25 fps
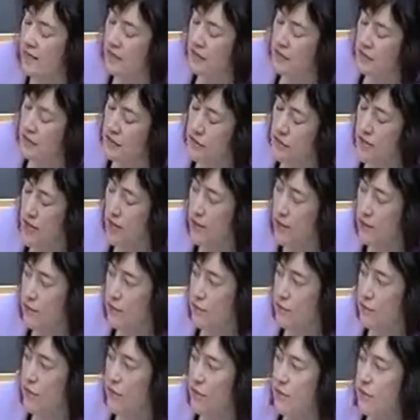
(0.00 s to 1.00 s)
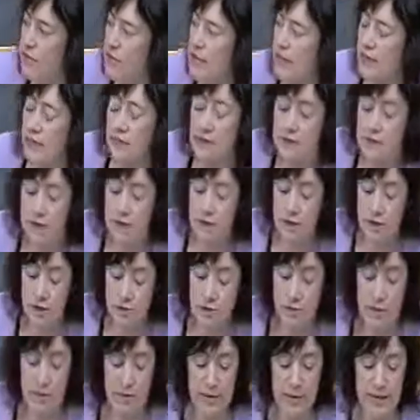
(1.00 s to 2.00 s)
The challenge, we think, is to
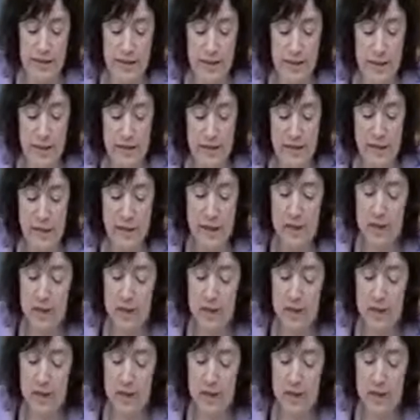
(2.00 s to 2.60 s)
supplement that.